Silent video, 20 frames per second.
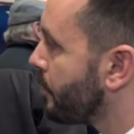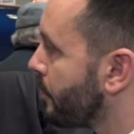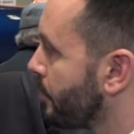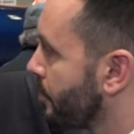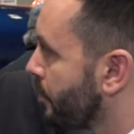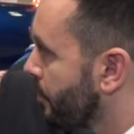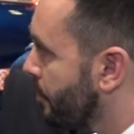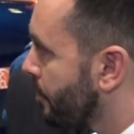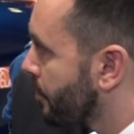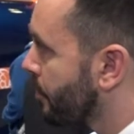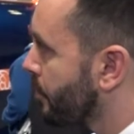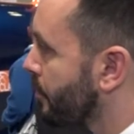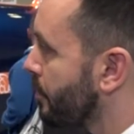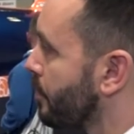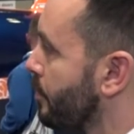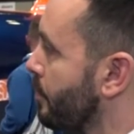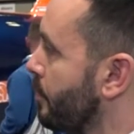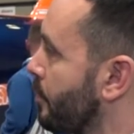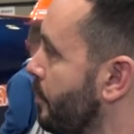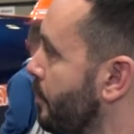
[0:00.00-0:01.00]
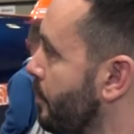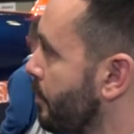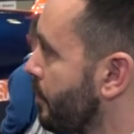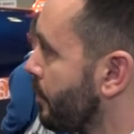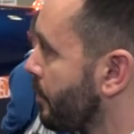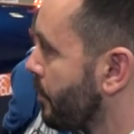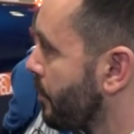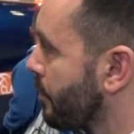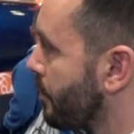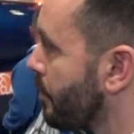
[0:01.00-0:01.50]

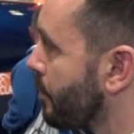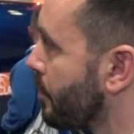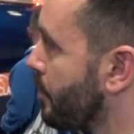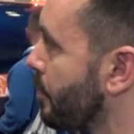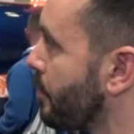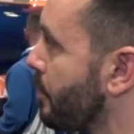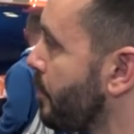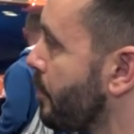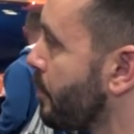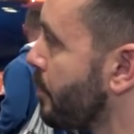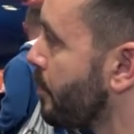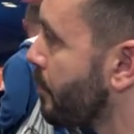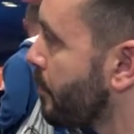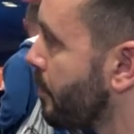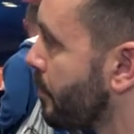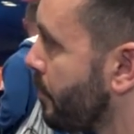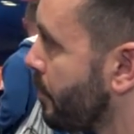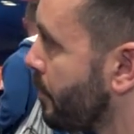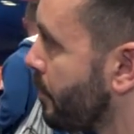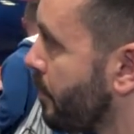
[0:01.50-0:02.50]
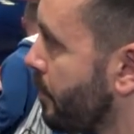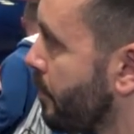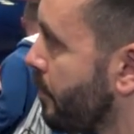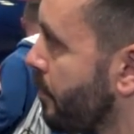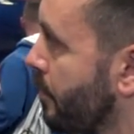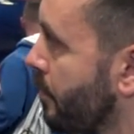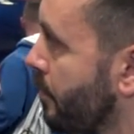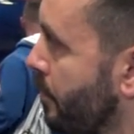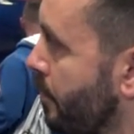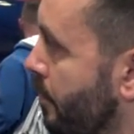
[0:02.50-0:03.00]

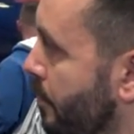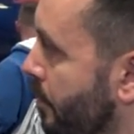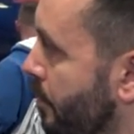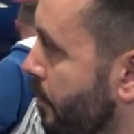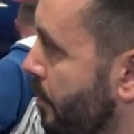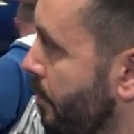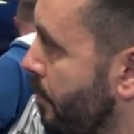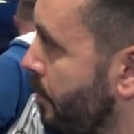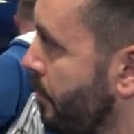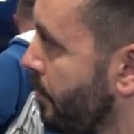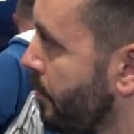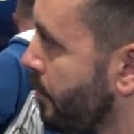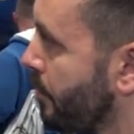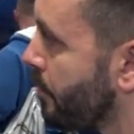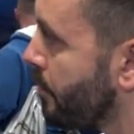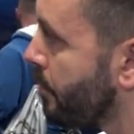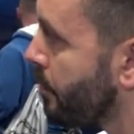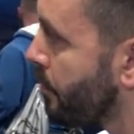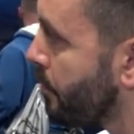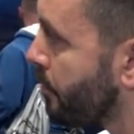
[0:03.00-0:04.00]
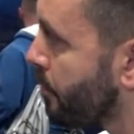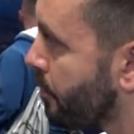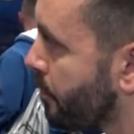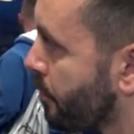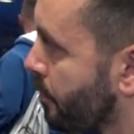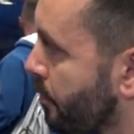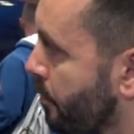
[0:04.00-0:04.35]
[no speech]